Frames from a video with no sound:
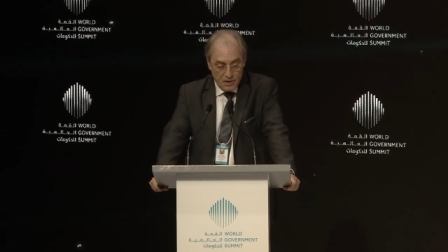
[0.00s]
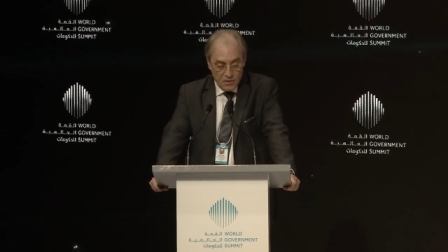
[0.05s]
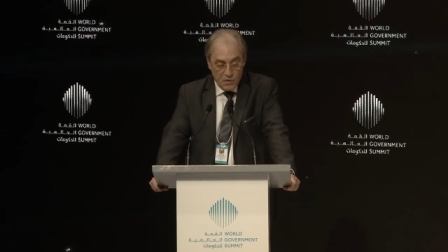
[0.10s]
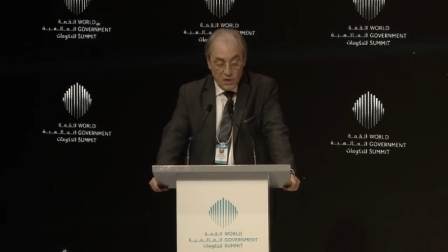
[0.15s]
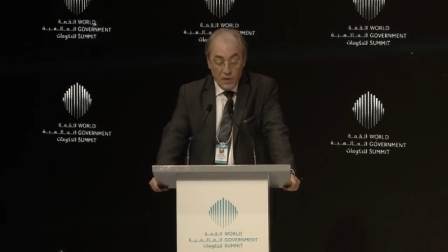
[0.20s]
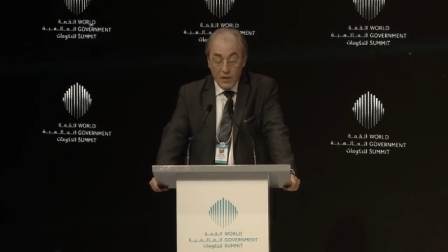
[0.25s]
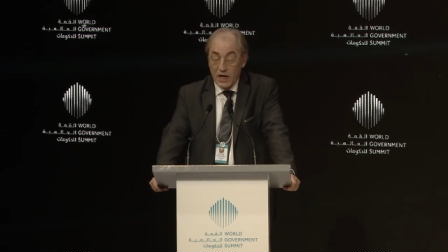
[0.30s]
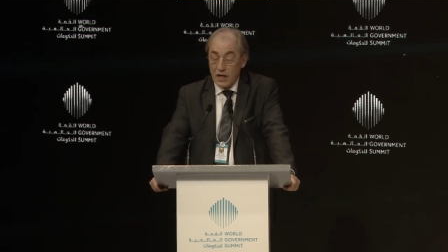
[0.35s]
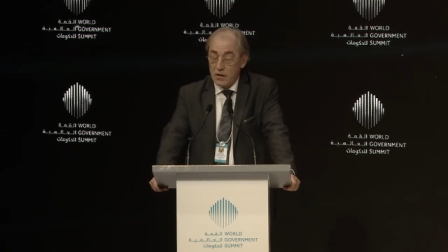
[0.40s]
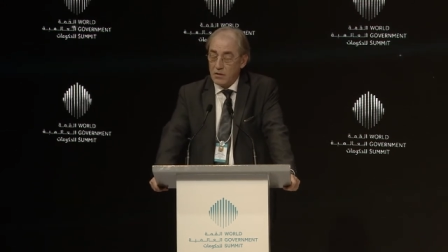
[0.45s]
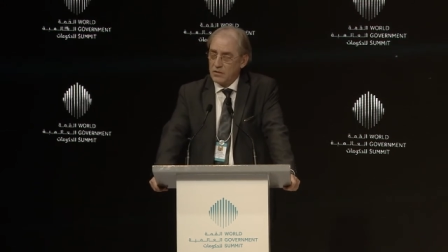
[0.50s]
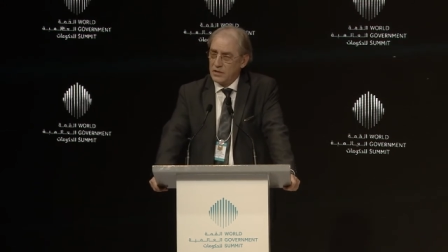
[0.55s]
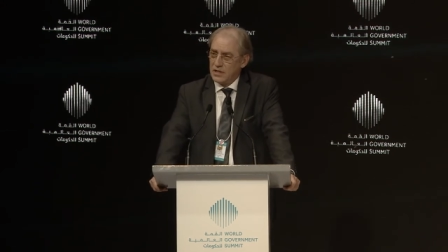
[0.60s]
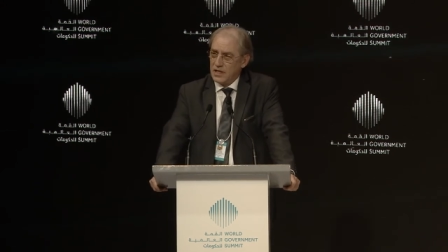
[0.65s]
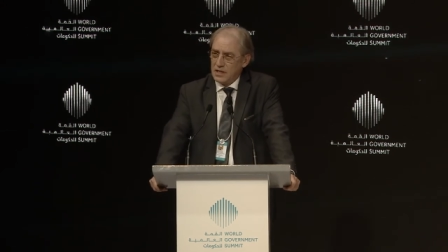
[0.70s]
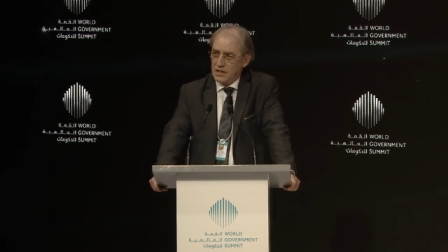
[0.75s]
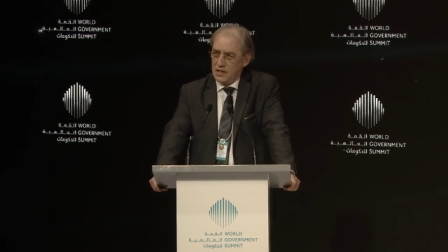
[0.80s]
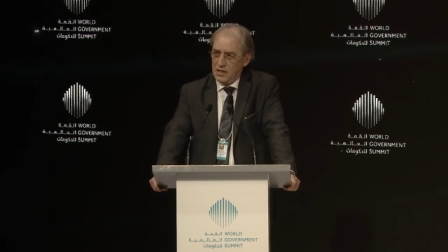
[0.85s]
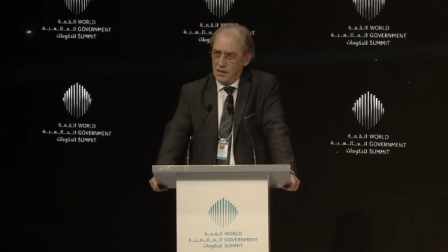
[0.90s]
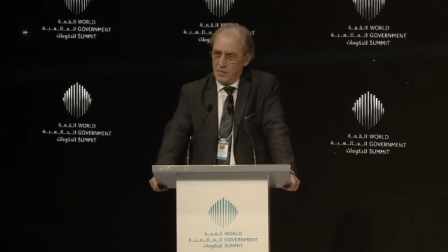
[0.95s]
we were
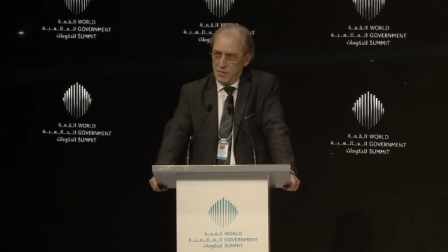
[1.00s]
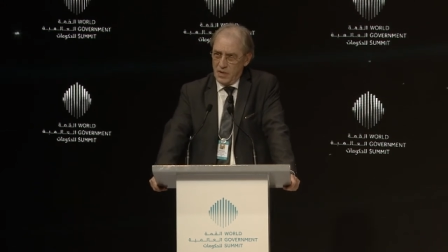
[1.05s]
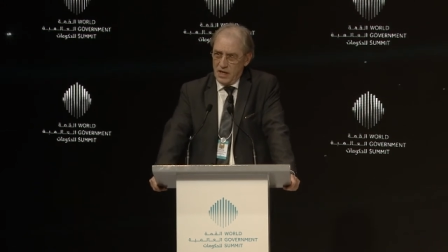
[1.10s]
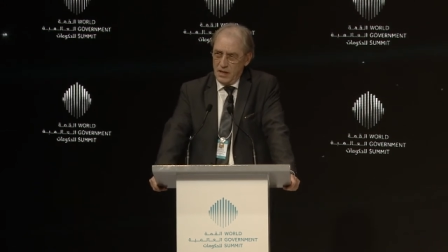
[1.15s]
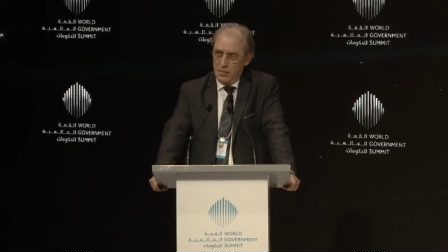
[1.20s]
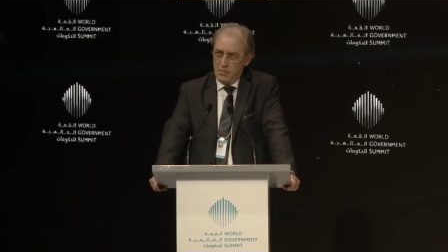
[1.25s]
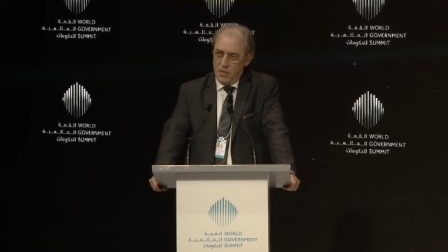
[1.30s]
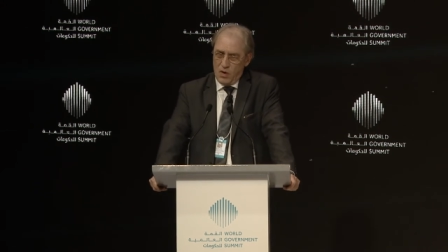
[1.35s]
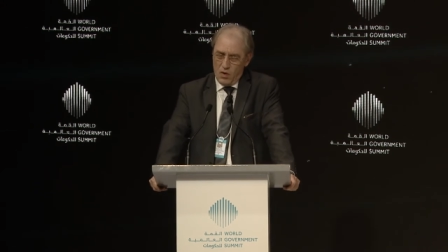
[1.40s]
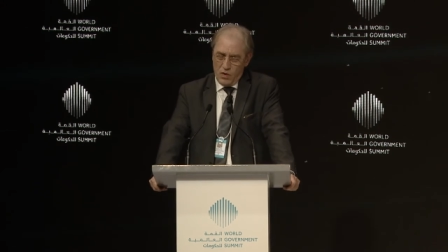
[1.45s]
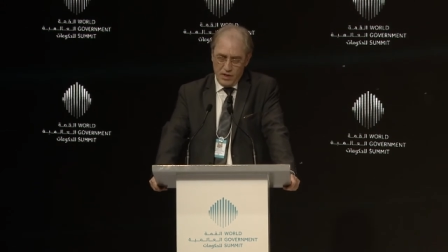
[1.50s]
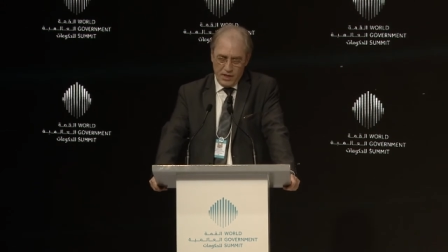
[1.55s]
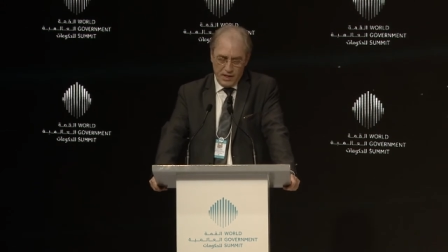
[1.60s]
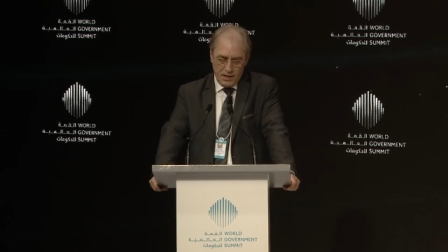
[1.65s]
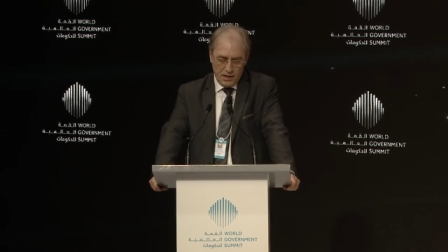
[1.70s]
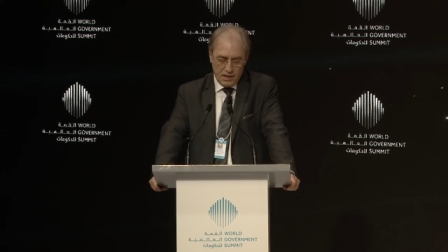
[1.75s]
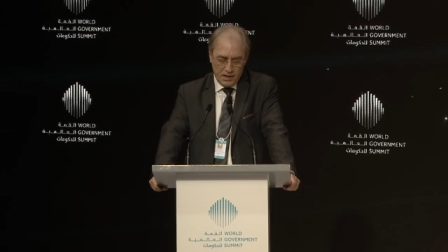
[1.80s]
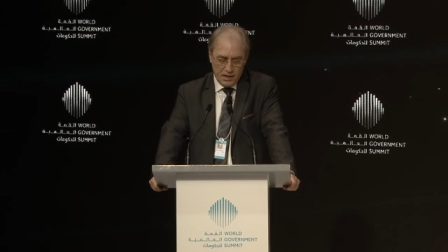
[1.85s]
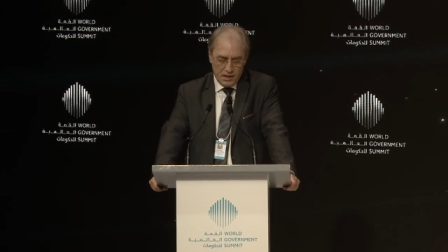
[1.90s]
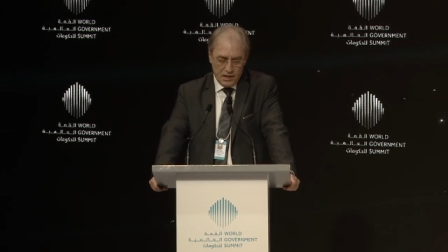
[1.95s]
contacted by
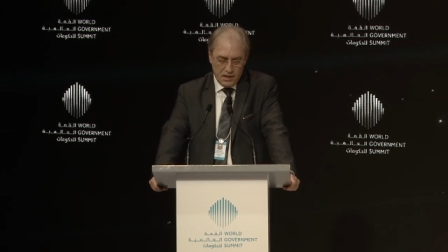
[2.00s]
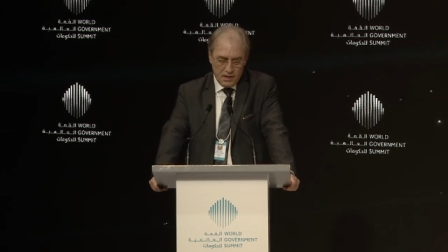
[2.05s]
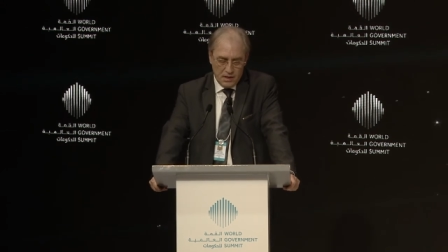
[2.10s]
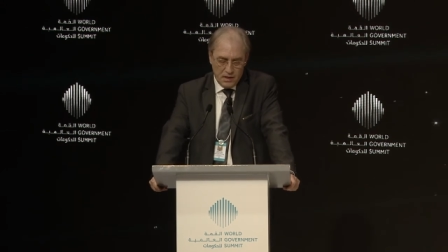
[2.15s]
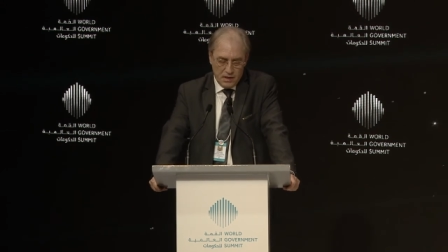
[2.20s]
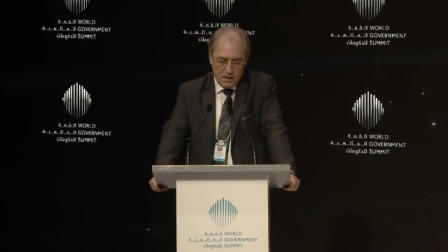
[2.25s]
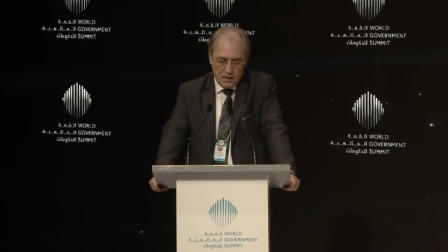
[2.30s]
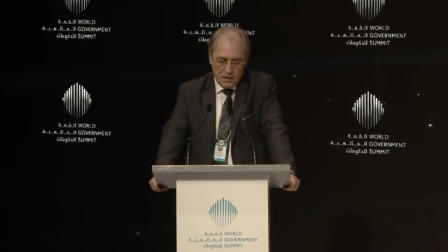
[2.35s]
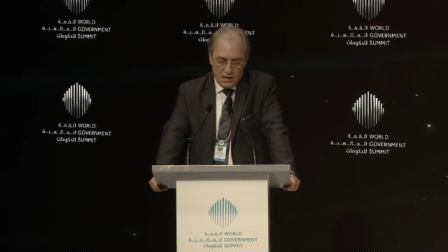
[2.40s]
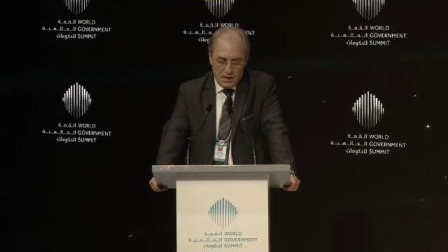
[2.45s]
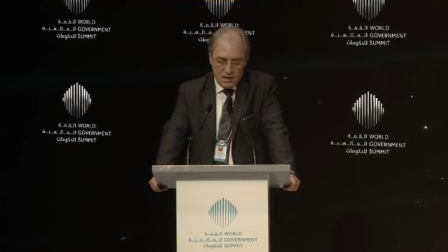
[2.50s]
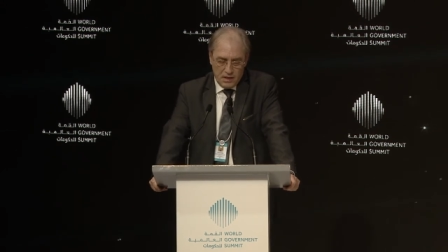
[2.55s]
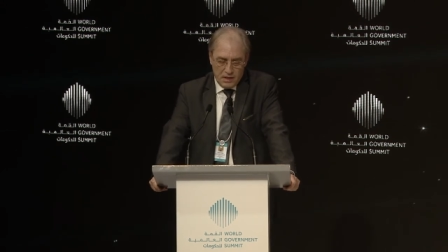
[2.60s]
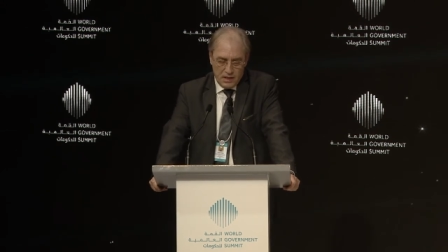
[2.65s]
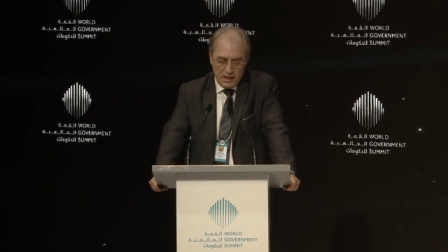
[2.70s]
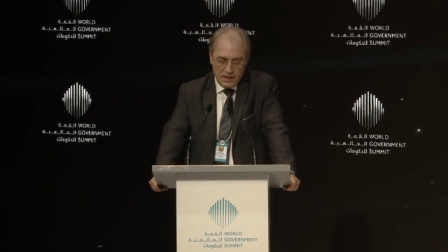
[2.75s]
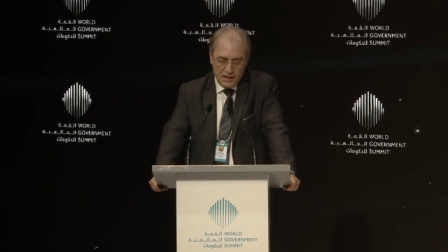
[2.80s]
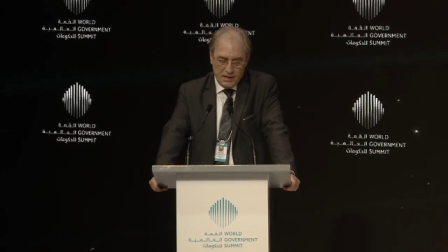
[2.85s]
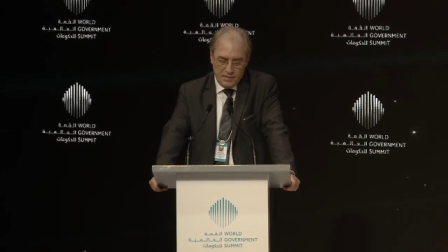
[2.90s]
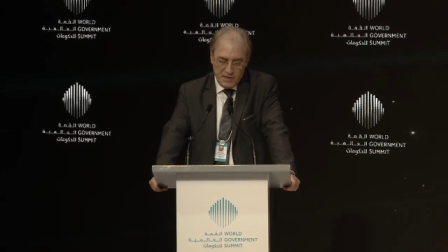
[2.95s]
Boeing
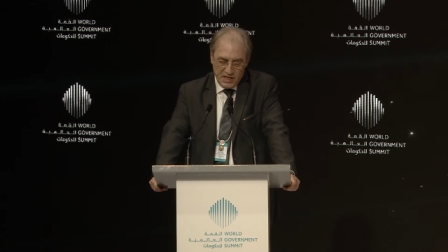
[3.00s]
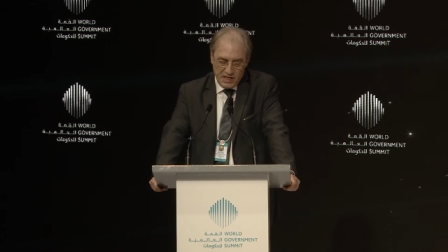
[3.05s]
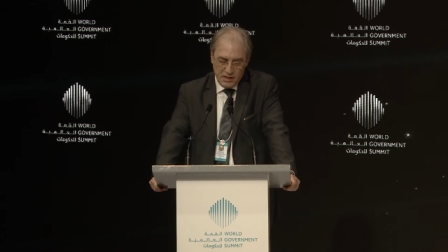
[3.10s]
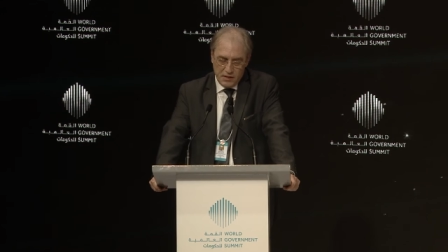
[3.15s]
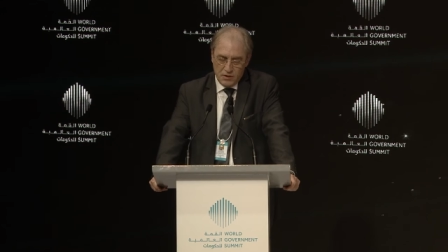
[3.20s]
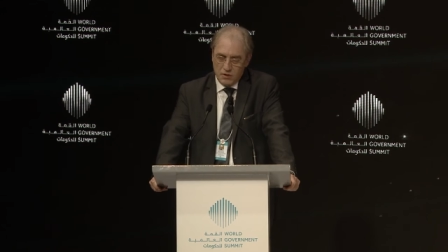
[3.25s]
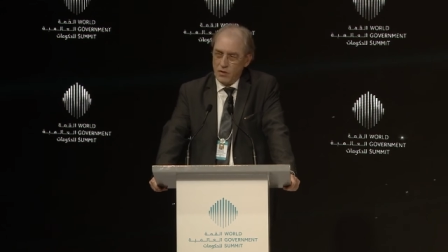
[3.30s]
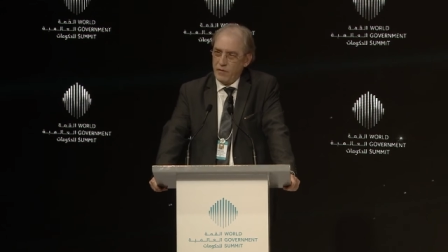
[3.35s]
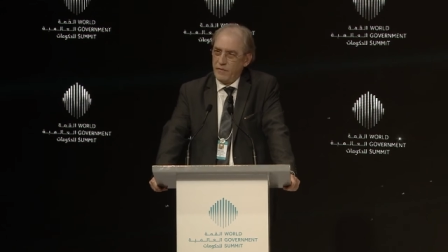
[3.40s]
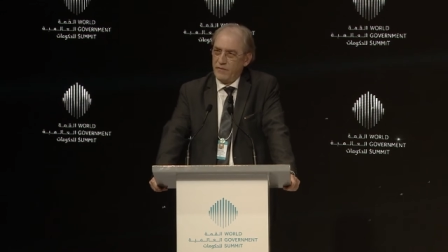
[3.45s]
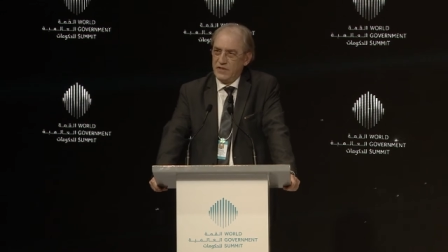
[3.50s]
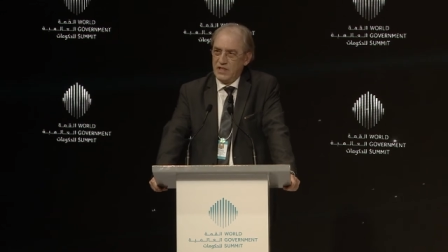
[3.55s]
at the beginning of